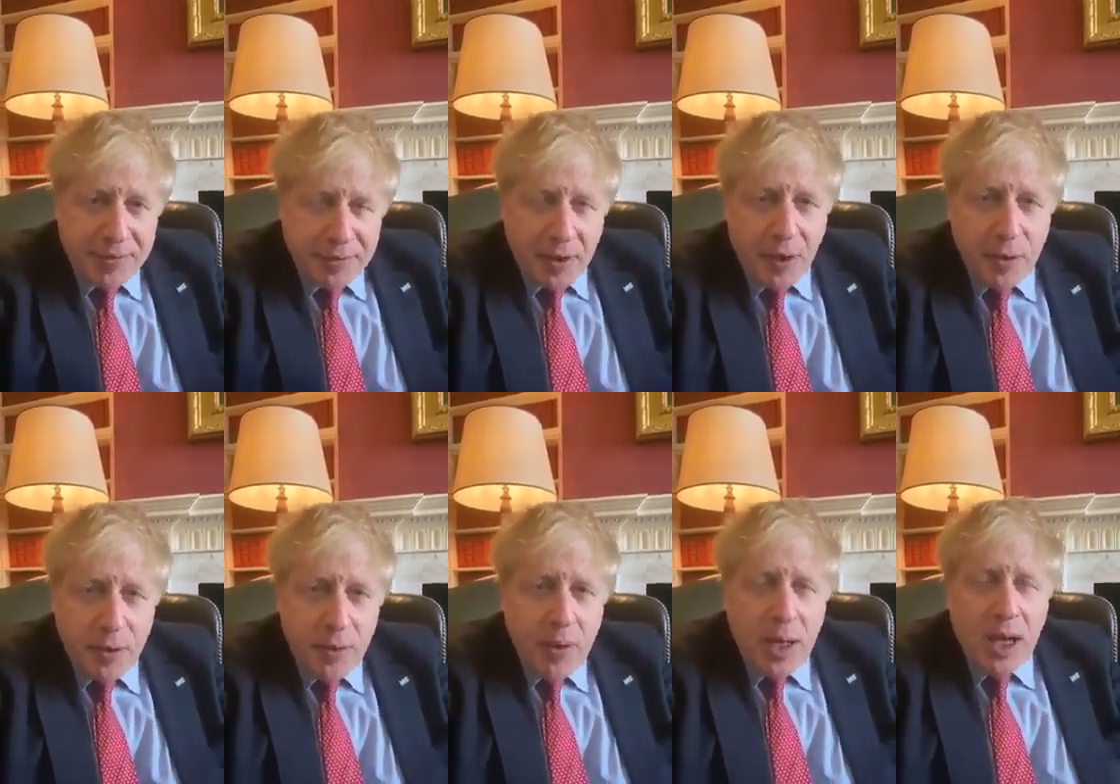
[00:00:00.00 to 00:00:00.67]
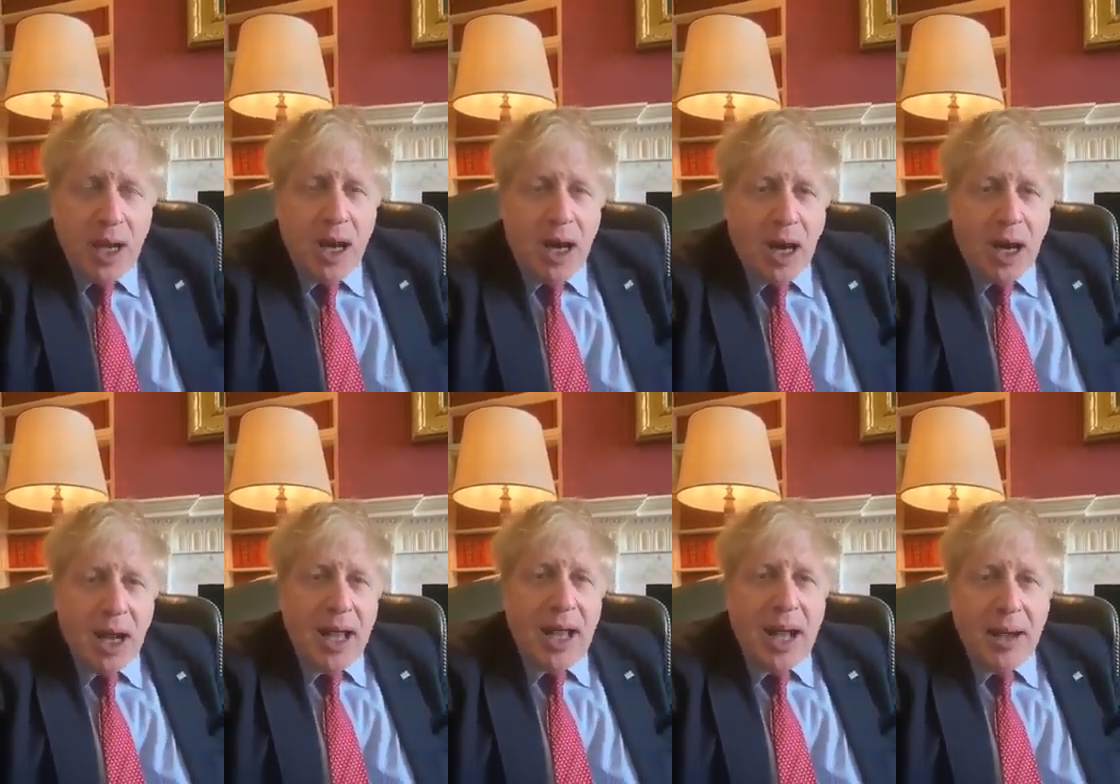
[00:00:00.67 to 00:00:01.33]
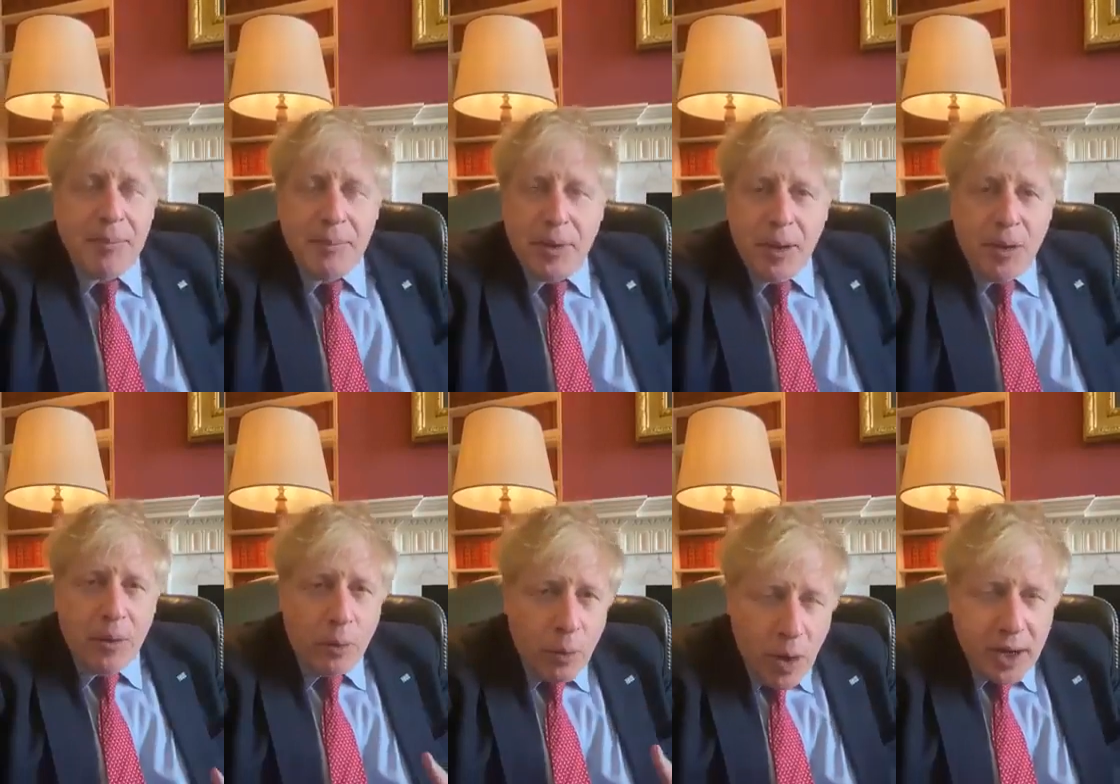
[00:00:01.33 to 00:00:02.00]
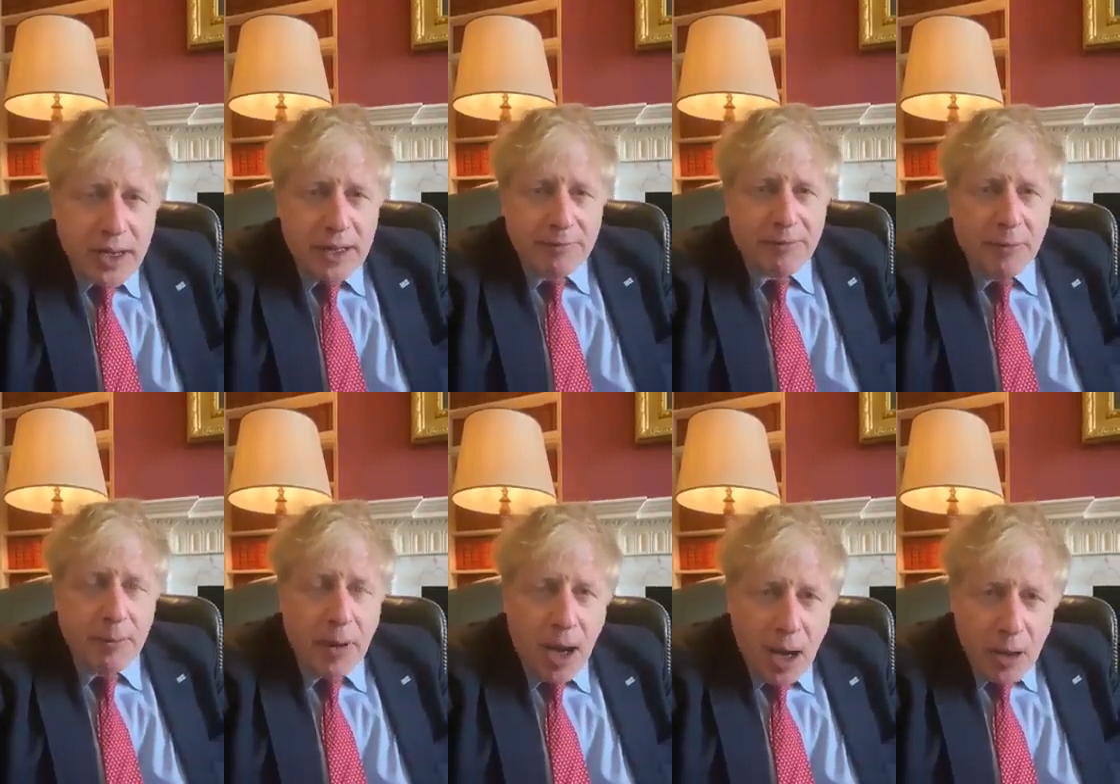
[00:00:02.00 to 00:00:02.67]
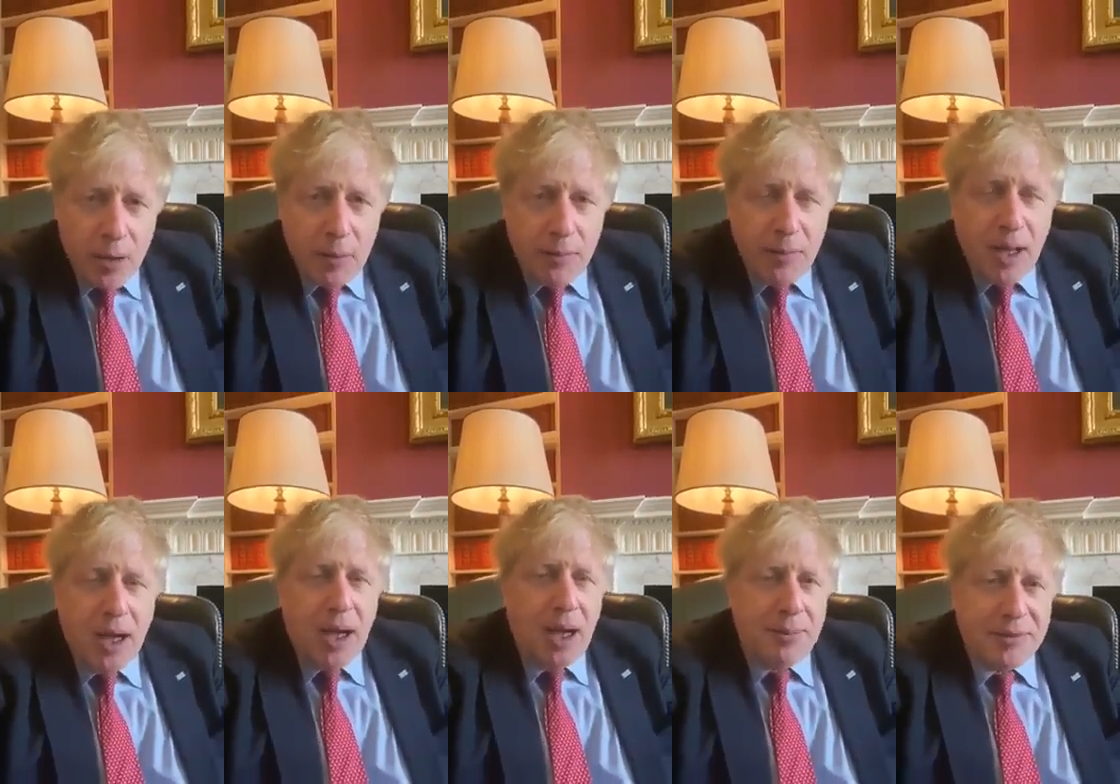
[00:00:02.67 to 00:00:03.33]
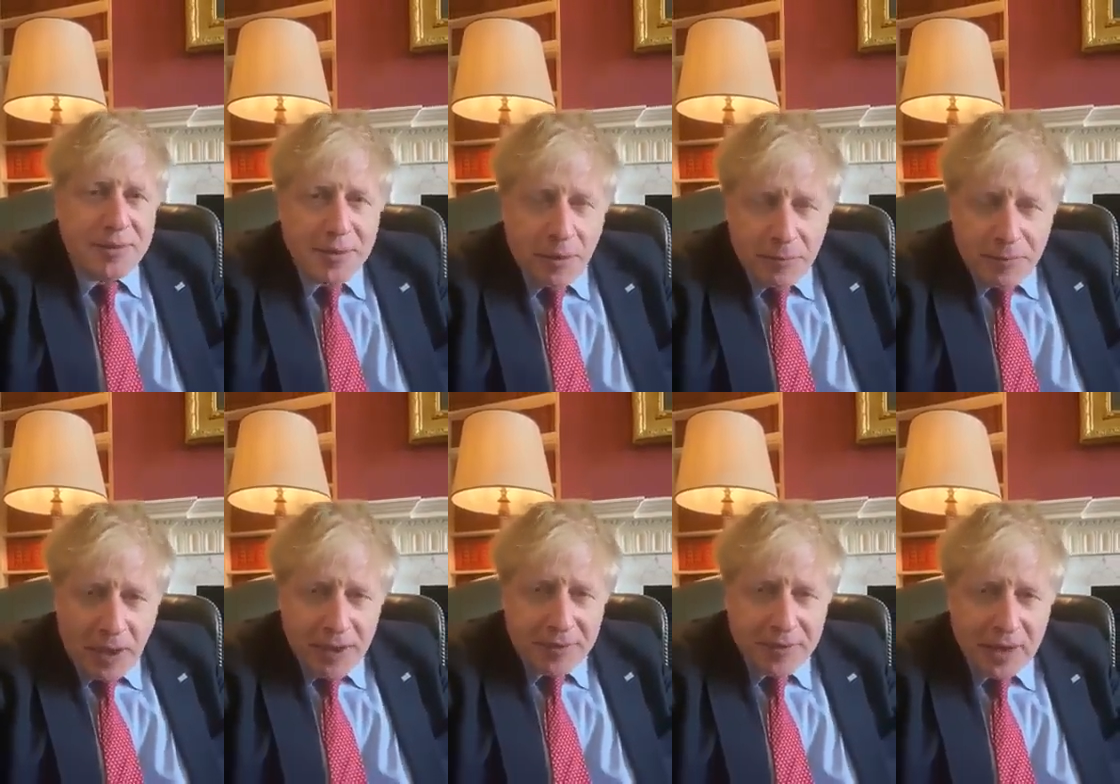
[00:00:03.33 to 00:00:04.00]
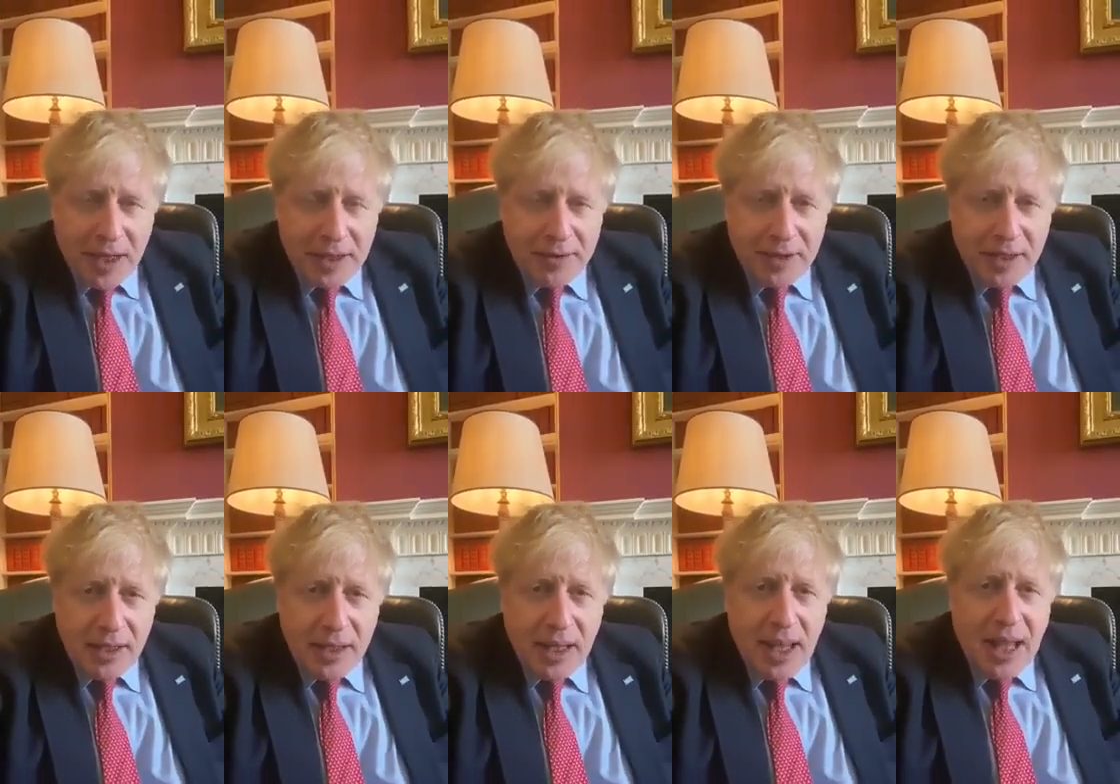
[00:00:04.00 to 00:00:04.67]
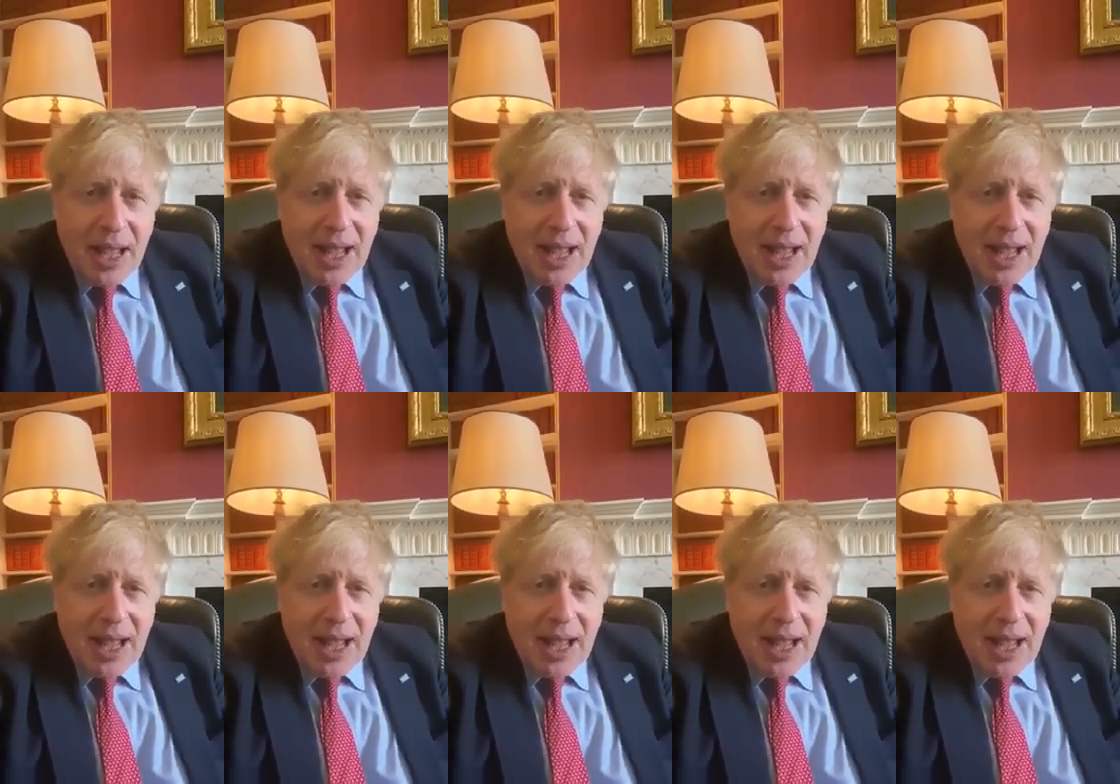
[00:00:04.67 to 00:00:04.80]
So I am working from home, I'm self-isolating,